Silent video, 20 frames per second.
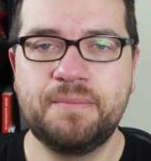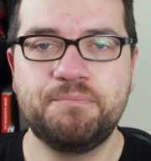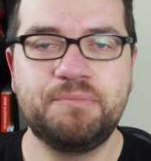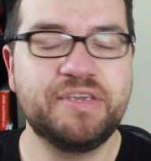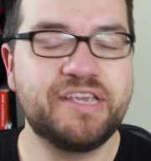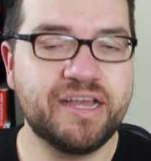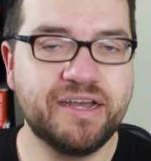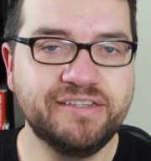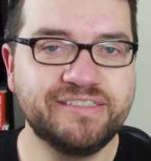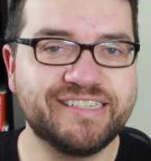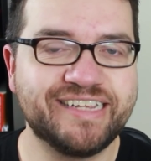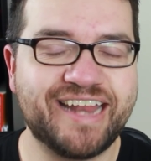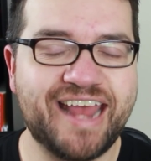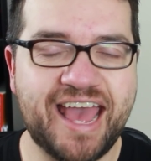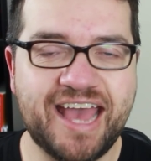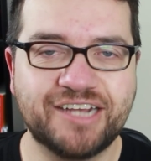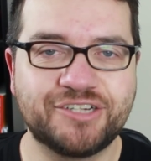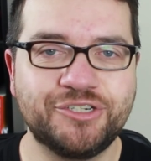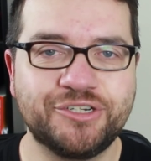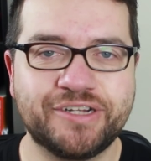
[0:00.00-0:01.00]
Because in
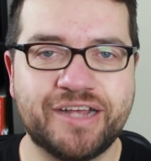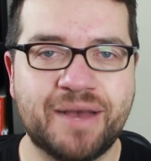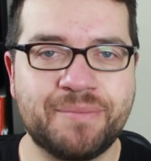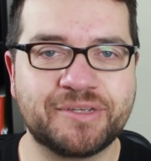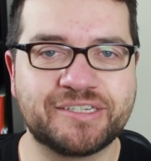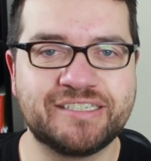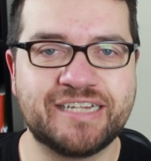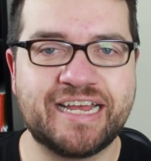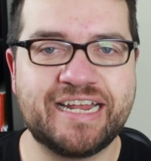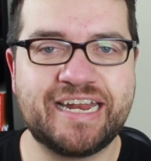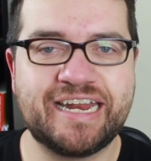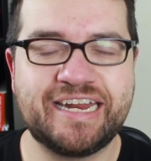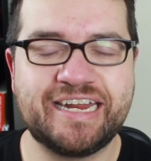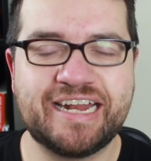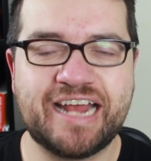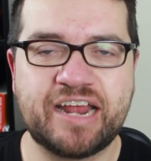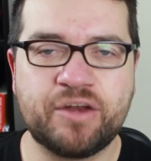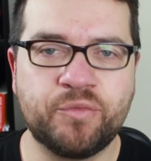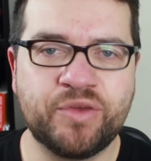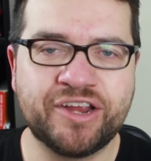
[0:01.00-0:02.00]
Action Comics
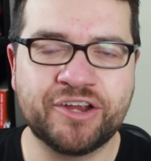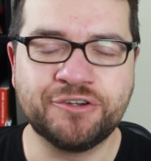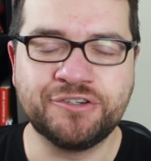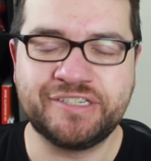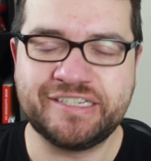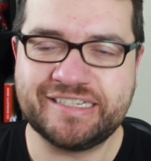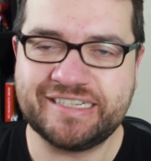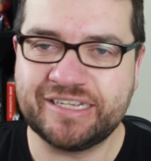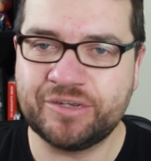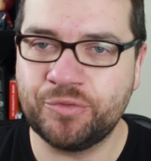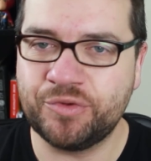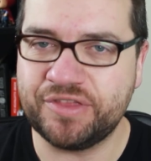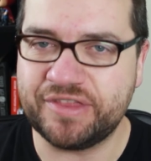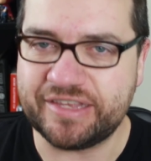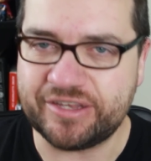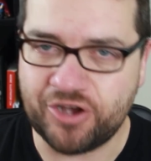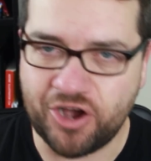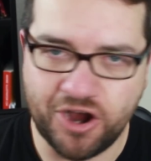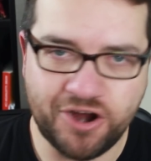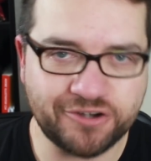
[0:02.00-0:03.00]
989, we are dealing with
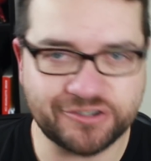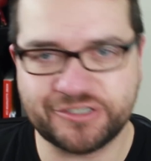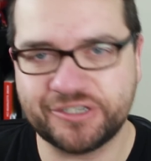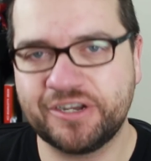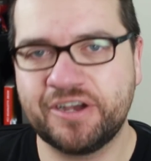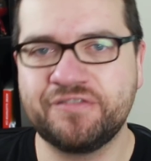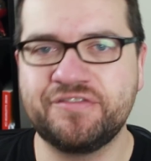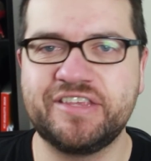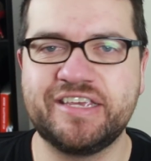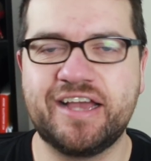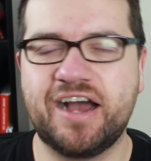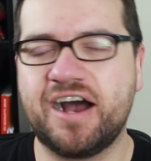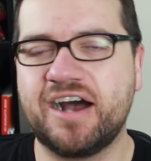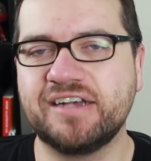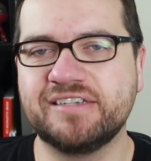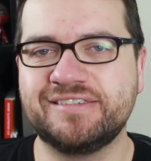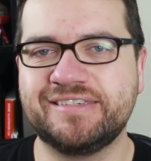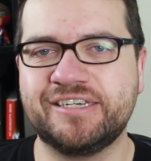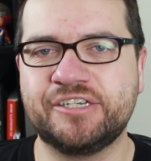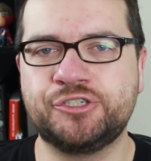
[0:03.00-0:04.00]
the heart of the
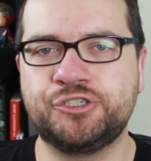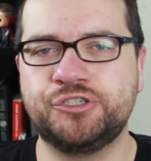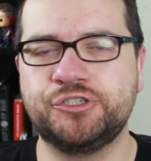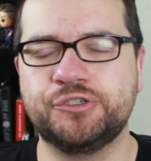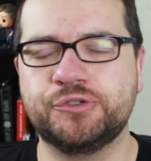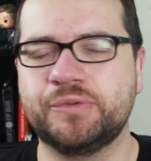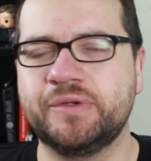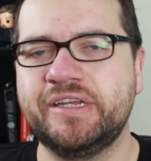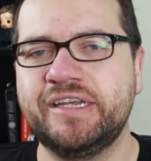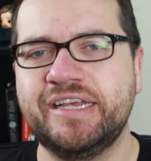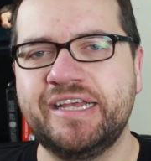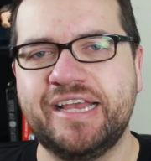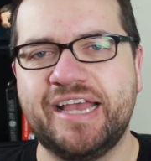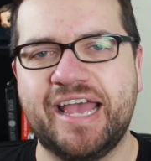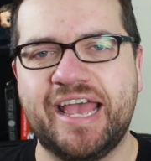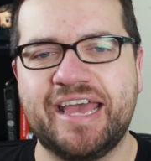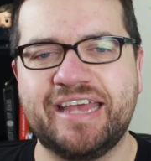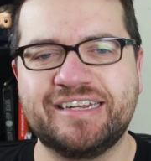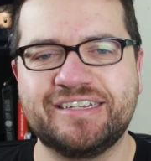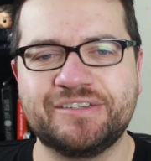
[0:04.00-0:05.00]
Oz issue,
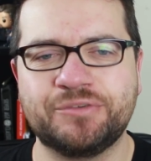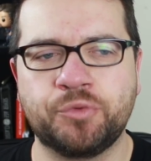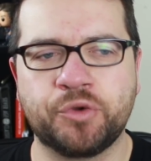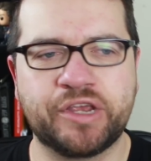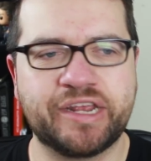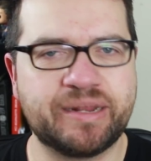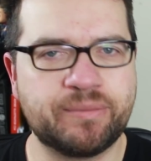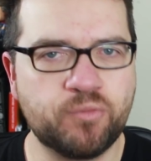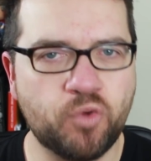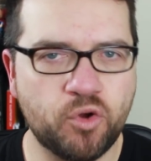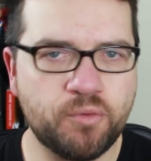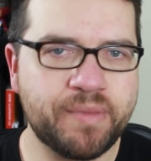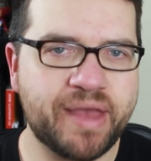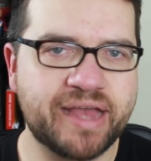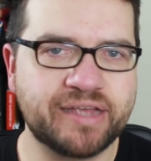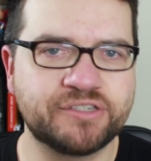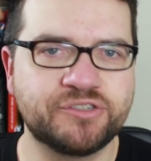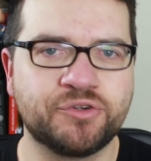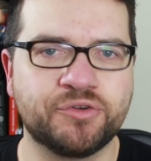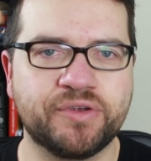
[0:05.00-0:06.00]
and we're getting more
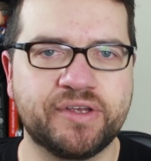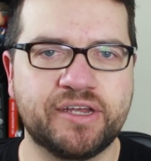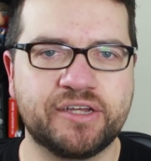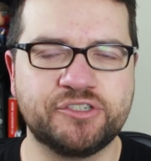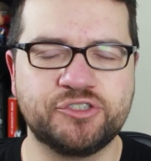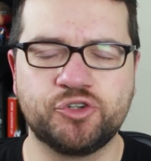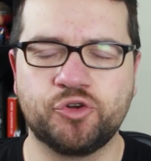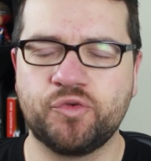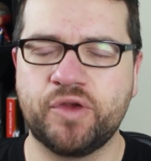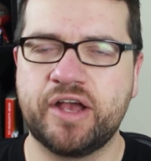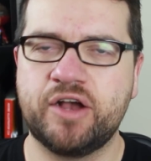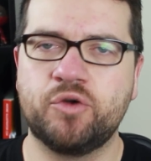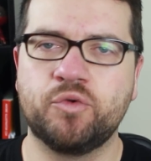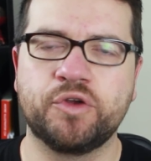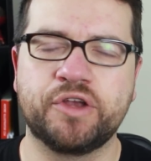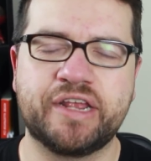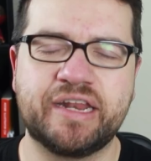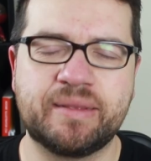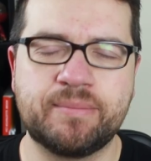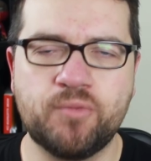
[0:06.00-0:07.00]
backstory on Jor-El,
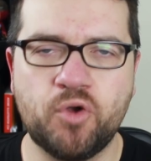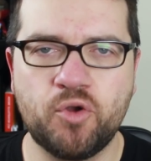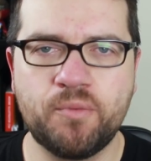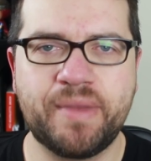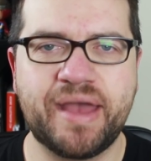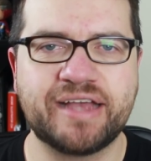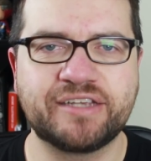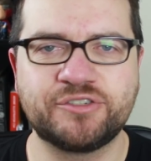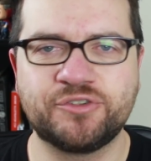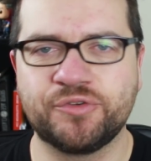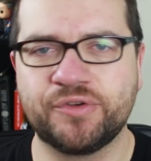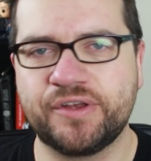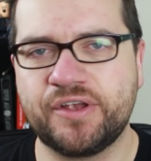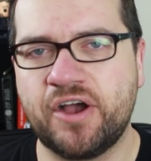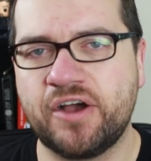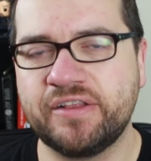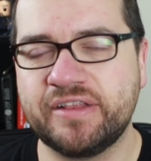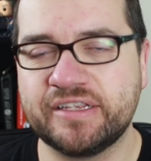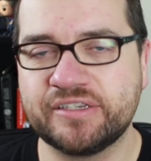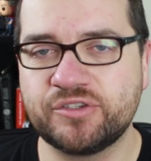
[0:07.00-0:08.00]
we're getting more backstory
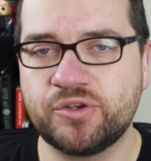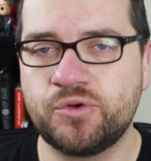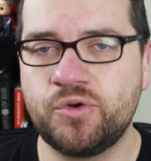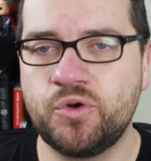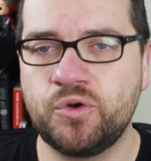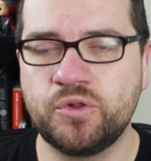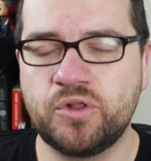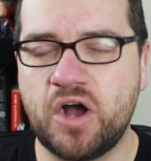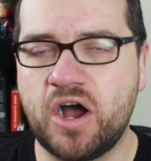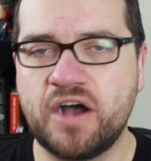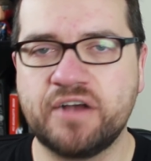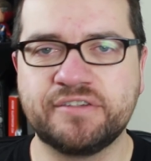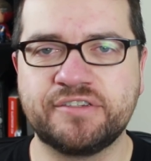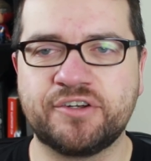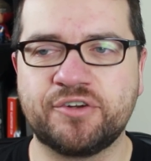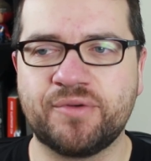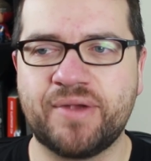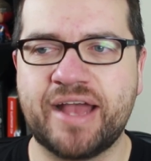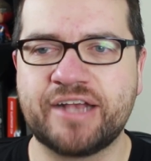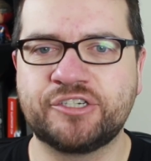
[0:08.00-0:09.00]
on this whole Oz
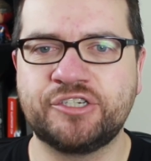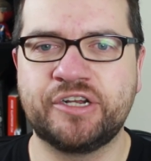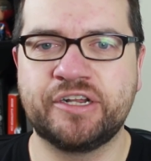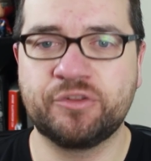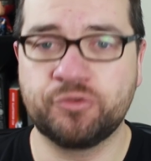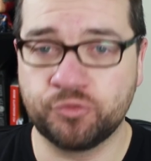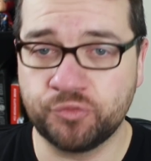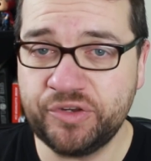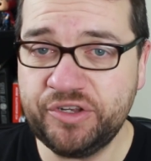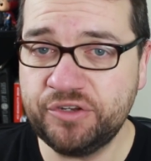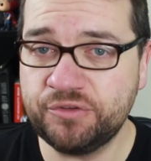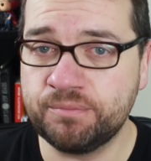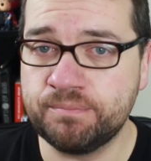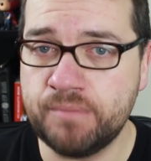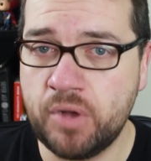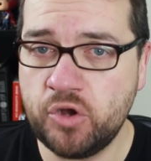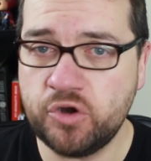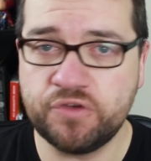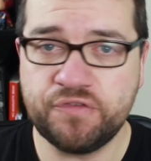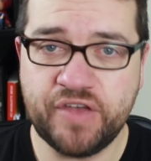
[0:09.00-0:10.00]
interaction, and the real
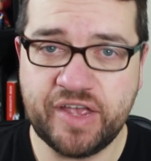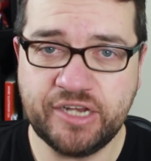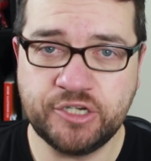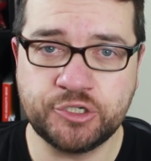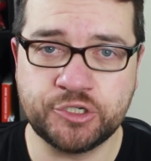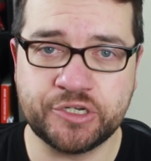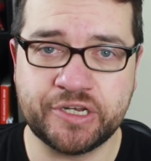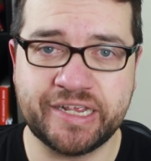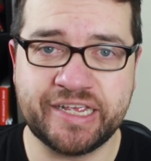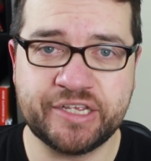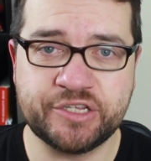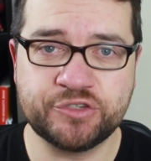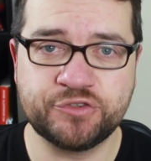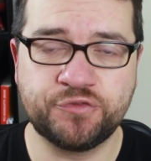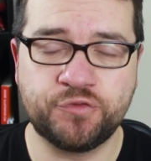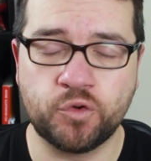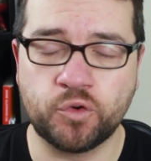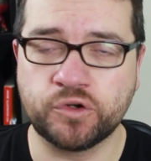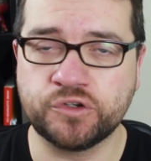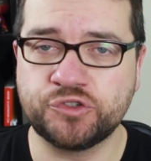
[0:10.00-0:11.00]
motivation is
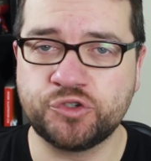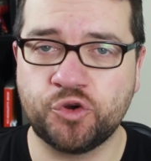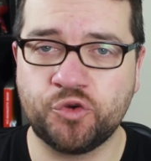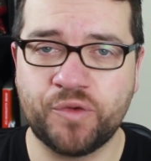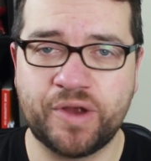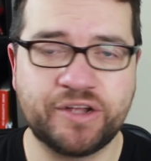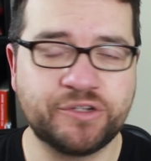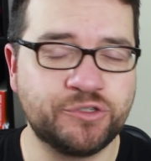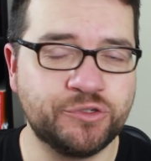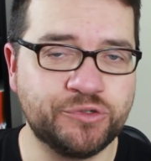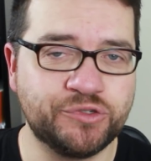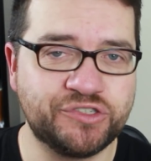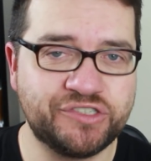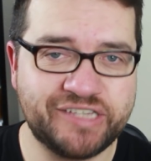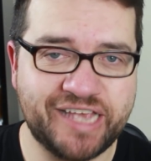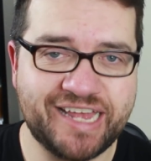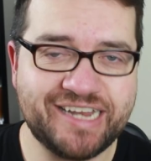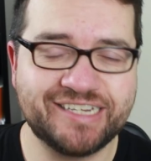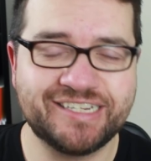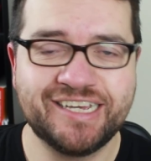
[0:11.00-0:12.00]
for Jor-El to
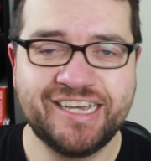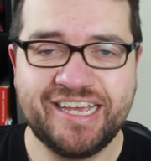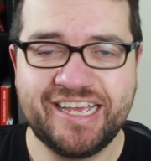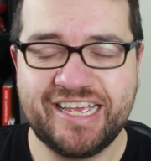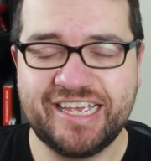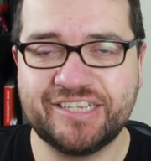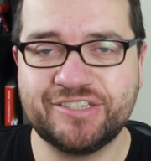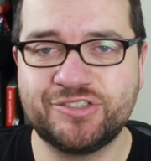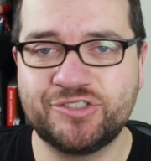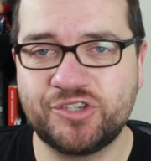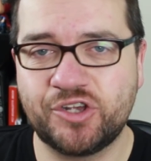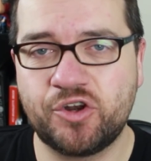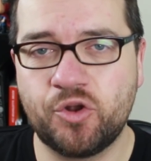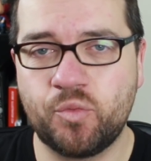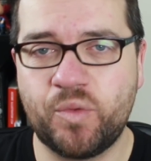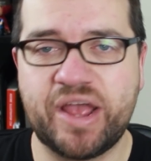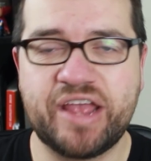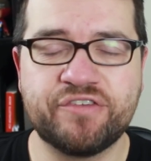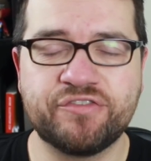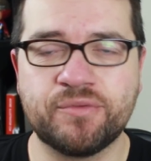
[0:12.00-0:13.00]
send his son
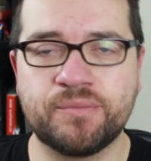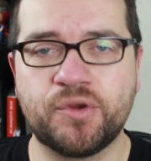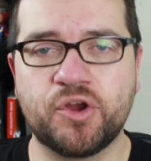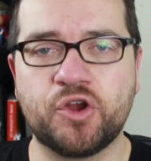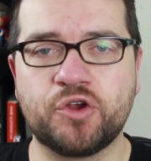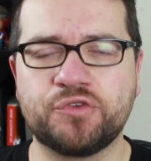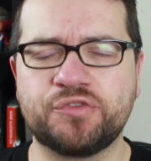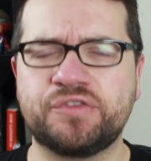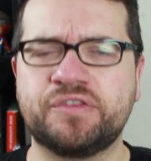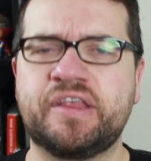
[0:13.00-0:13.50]
away from Earth.